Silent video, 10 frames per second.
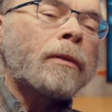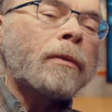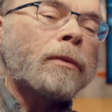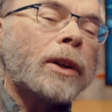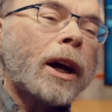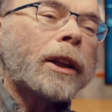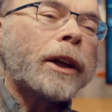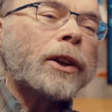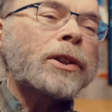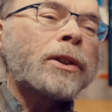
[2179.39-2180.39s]

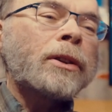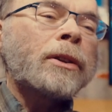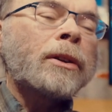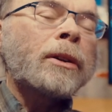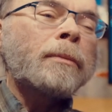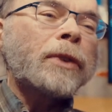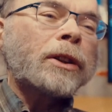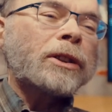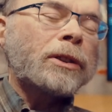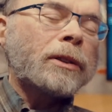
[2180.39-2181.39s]
knowledge.
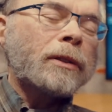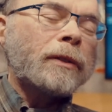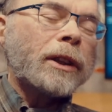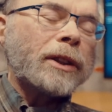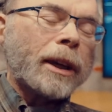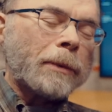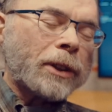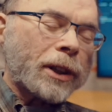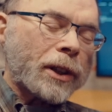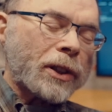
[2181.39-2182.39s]
But in table
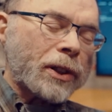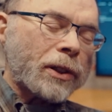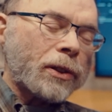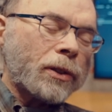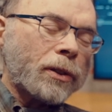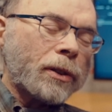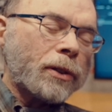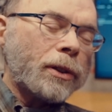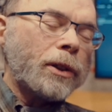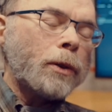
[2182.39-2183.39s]
tennis,
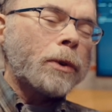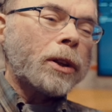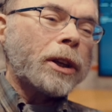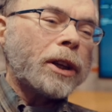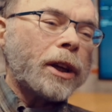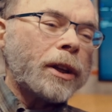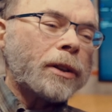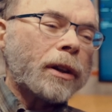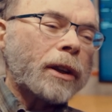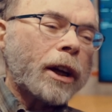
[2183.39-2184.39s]
you really need
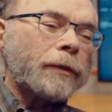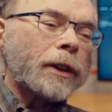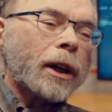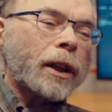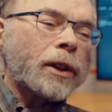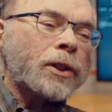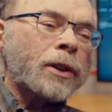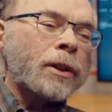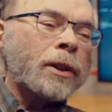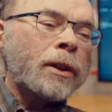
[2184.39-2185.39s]
a lot of knowledge
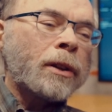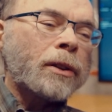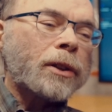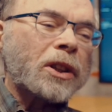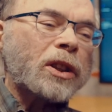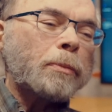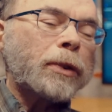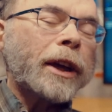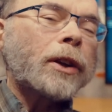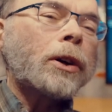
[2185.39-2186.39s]
just to
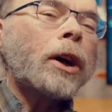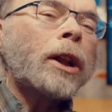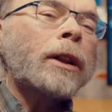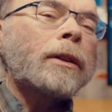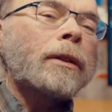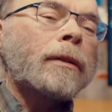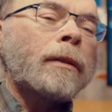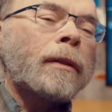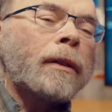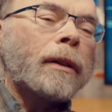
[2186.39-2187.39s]
play at all.
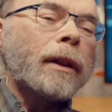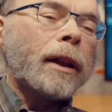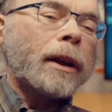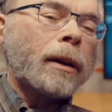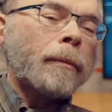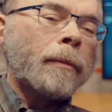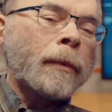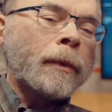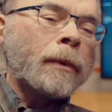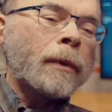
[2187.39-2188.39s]

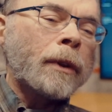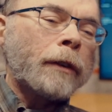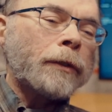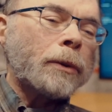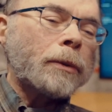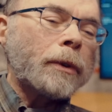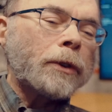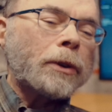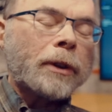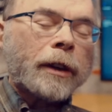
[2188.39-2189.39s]
If you
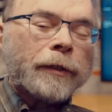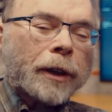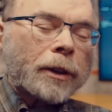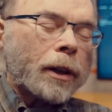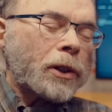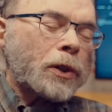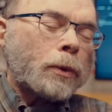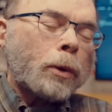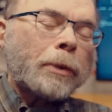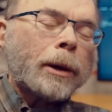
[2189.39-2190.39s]
don't have that knowledge, you
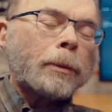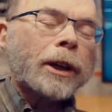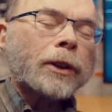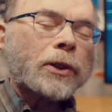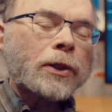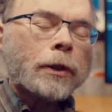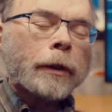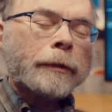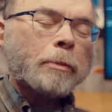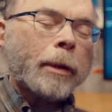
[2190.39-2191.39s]
won't be able to get the
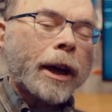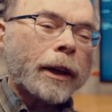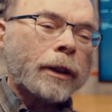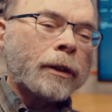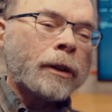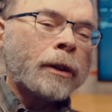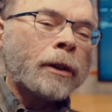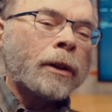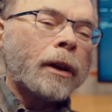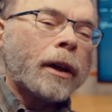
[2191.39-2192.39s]
serves back,
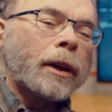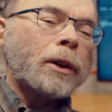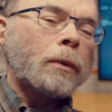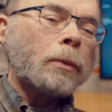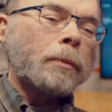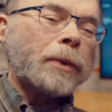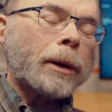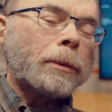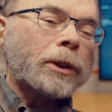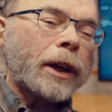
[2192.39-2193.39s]
and you won't be
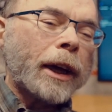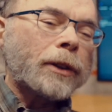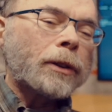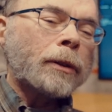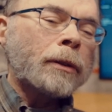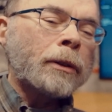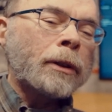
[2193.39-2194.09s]
able to handle